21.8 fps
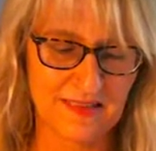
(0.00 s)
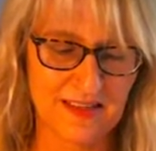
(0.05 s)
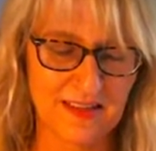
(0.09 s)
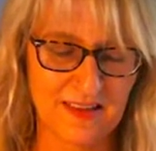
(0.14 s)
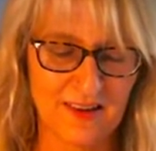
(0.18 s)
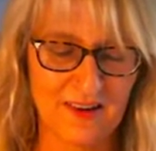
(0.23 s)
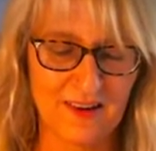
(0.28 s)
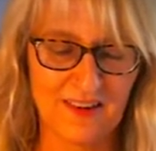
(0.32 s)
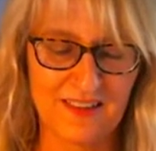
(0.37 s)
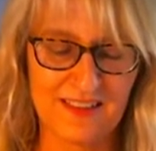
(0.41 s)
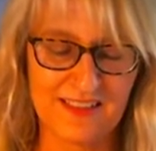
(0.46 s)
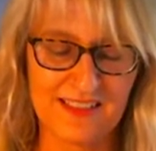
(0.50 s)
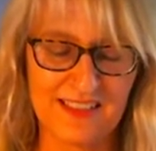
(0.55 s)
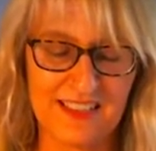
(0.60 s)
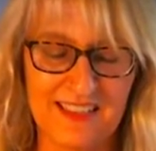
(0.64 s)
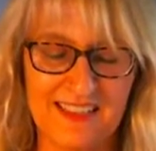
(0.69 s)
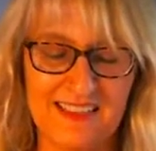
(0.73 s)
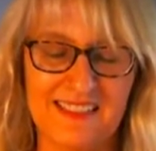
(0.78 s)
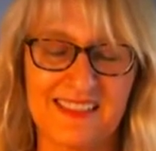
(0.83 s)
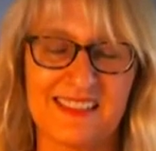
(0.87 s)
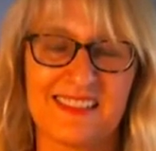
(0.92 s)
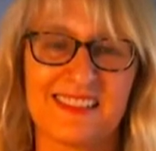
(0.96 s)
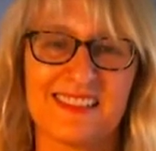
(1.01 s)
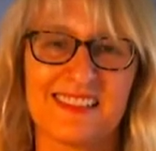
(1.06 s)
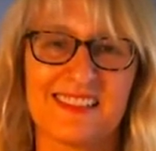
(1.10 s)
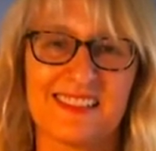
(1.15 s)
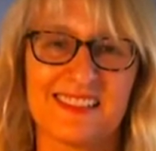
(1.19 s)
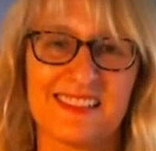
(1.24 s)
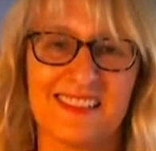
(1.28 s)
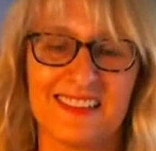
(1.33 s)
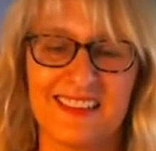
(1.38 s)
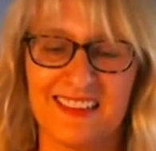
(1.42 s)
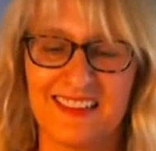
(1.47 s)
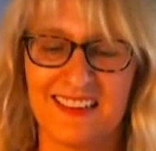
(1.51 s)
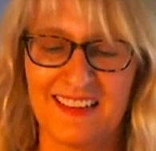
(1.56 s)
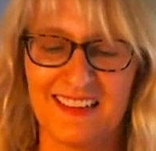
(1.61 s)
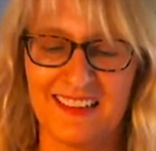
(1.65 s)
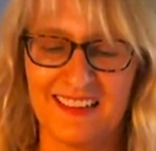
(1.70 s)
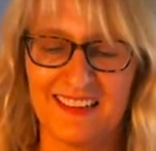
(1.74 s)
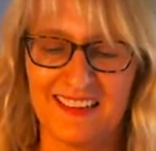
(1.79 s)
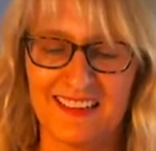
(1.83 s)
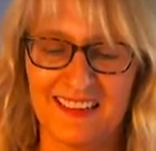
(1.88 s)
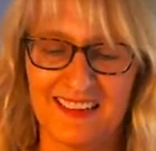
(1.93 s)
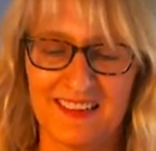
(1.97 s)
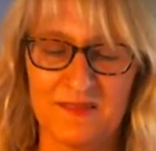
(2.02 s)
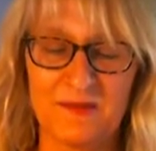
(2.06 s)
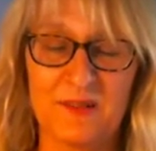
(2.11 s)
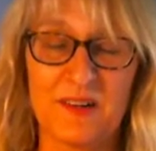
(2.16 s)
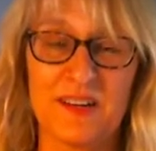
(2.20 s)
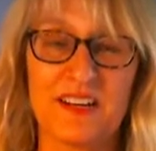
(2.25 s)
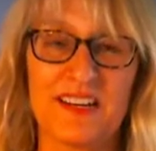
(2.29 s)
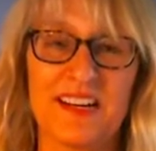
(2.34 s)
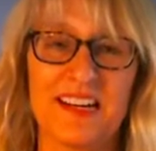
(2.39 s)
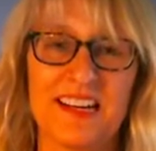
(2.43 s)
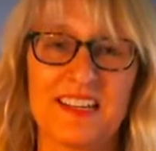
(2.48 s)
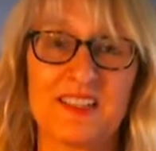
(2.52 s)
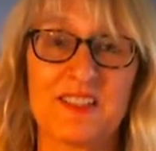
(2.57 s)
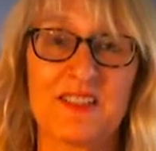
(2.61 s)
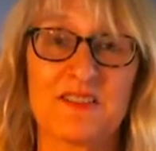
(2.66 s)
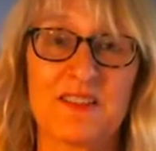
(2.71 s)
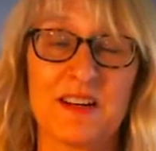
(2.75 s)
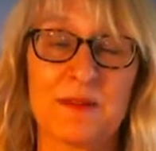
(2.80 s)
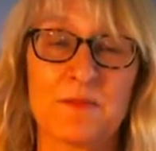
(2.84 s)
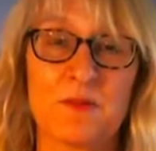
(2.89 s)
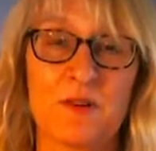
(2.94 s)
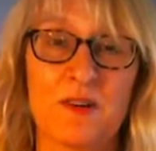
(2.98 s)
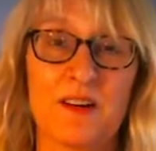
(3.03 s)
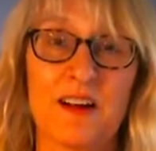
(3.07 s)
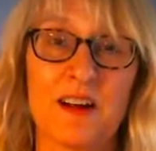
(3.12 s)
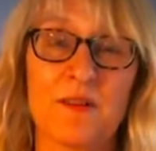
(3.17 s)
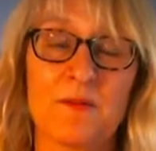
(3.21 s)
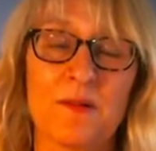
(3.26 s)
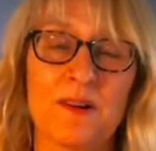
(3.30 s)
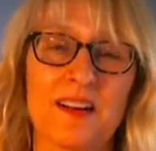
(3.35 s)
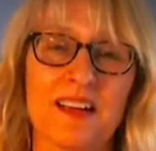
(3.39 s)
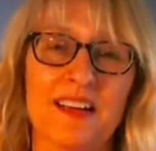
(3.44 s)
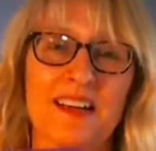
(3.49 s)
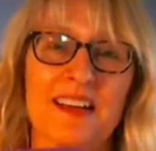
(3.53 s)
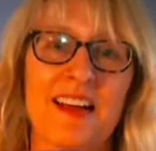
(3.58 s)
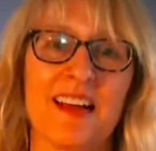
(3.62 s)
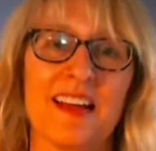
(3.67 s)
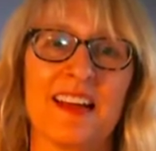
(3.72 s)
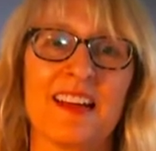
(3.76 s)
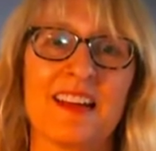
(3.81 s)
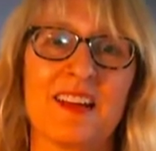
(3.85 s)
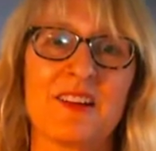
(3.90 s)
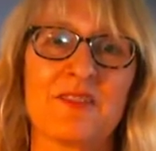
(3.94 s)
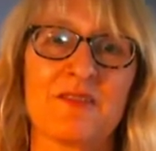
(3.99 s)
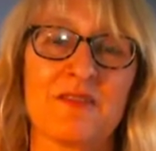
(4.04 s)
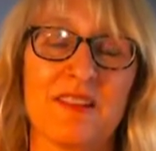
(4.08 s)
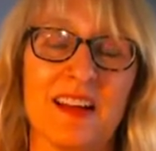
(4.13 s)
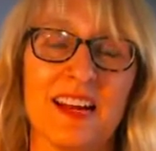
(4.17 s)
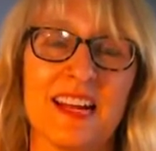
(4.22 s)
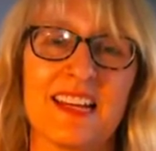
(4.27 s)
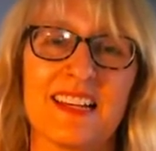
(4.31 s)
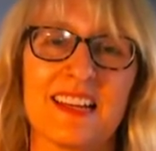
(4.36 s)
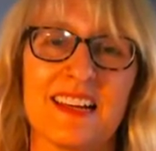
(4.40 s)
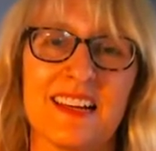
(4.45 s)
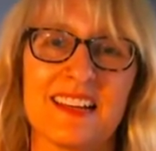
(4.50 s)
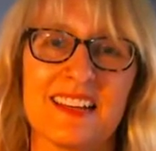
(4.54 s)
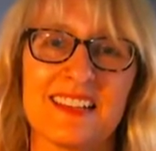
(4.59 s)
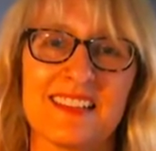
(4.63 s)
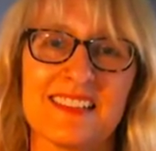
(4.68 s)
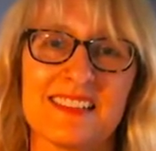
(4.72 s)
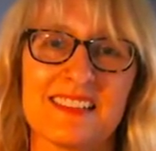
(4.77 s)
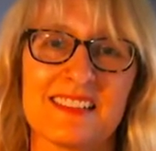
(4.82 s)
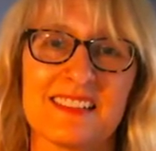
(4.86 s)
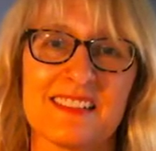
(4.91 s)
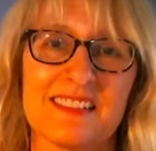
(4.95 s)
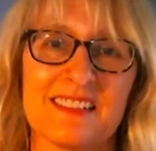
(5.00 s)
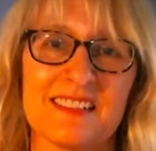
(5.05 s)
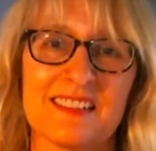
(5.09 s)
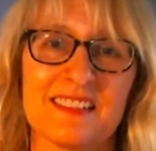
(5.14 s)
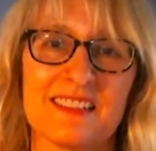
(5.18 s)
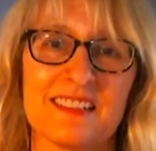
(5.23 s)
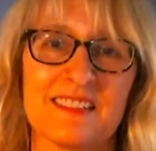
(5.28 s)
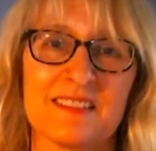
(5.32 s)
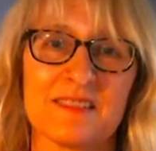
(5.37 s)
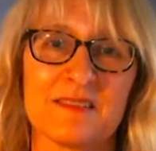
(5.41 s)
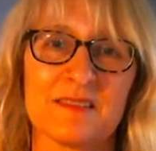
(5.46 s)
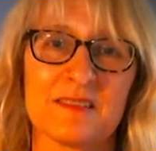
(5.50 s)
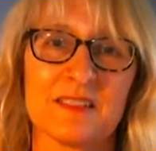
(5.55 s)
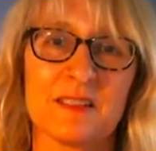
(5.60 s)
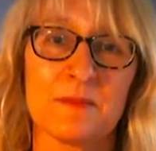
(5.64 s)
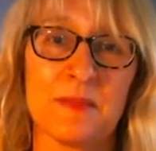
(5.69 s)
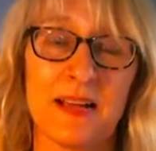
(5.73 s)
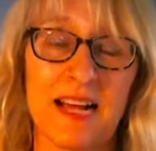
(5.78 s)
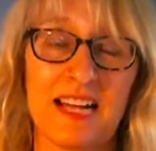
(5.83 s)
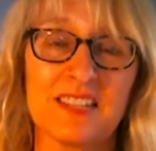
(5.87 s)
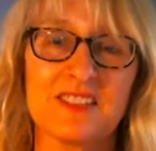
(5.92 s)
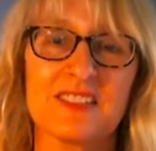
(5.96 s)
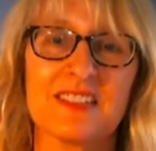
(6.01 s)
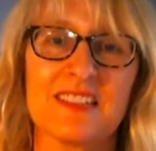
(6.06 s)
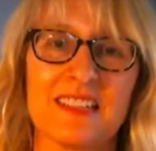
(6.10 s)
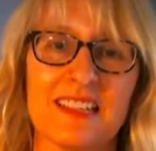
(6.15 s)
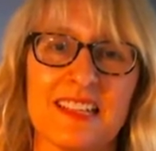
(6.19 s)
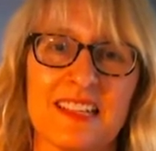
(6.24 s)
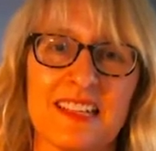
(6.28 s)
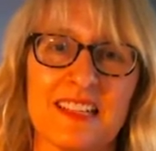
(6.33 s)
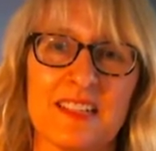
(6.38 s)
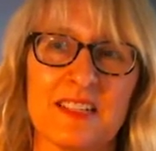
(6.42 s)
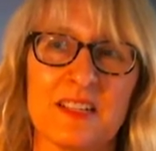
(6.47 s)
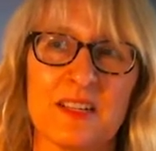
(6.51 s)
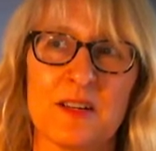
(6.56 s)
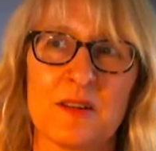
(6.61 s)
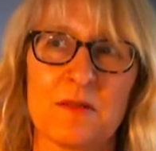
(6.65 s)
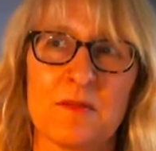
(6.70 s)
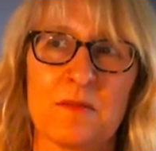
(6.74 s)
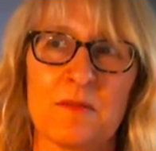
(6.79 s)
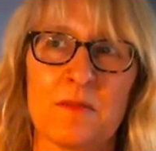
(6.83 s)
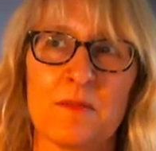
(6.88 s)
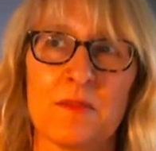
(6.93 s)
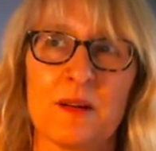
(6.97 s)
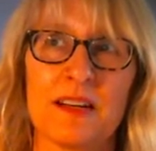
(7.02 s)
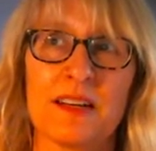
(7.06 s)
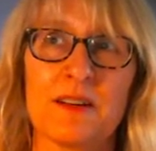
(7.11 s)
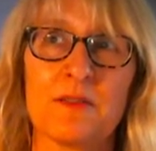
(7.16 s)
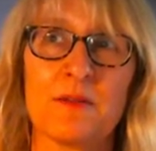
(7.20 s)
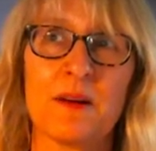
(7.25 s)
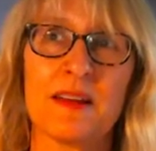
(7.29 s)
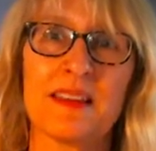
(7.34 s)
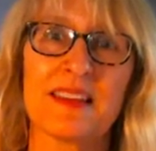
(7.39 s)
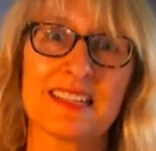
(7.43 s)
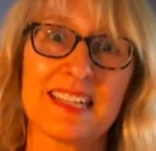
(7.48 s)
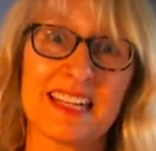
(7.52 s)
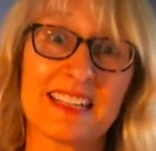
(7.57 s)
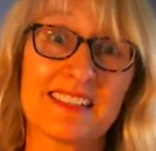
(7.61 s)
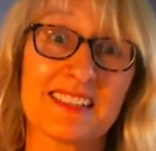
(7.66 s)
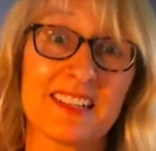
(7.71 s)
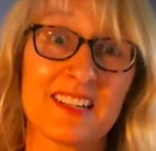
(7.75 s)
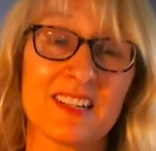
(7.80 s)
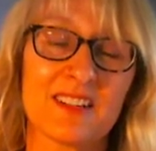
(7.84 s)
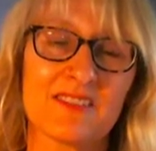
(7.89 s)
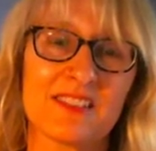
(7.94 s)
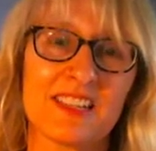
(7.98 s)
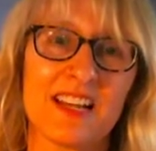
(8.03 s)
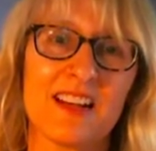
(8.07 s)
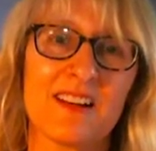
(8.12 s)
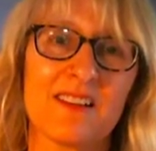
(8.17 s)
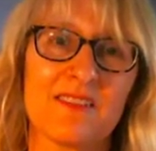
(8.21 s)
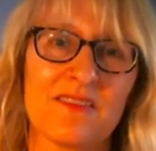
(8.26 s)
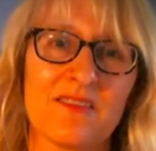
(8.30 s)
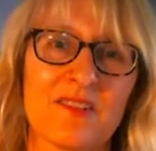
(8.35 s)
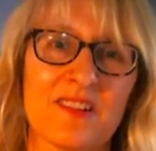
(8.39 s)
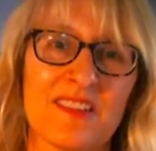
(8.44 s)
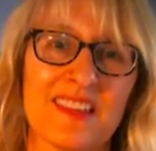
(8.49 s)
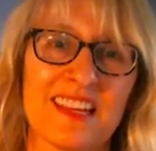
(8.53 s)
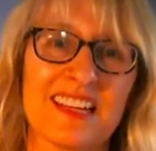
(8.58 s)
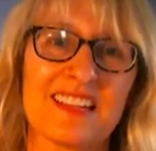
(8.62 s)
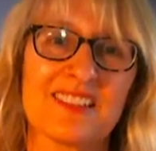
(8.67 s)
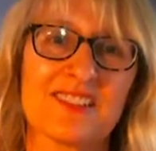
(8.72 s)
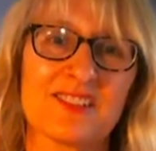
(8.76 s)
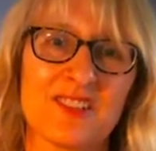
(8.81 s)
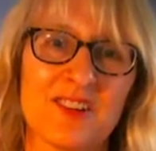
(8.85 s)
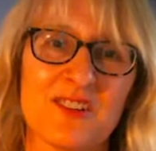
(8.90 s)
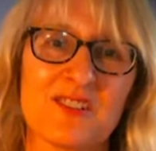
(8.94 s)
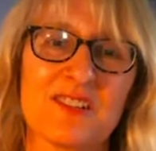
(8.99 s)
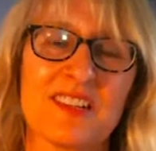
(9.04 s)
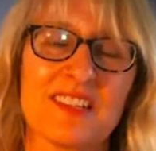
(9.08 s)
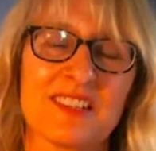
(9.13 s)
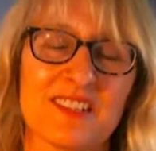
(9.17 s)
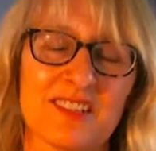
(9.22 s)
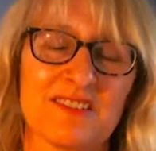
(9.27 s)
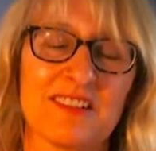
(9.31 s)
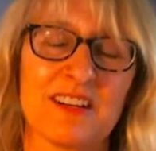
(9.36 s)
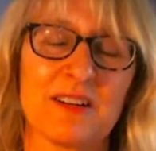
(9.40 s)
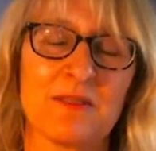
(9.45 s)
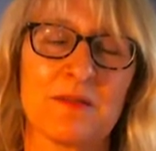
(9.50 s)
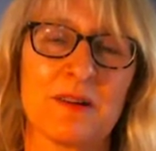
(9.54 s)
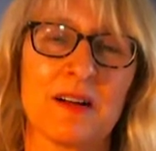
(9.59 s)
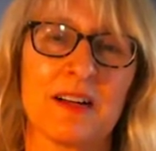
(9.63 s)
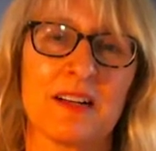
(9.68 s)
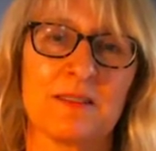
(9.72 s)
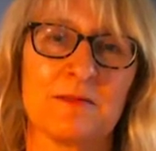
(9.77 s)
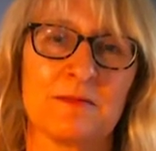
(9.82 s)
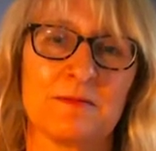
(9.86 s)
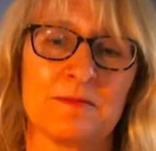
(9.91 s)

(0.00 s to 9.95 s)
the heart says, where can I integrate more and where can I recognize compassionately, but in a way that takes care of self, where things don't integrate well?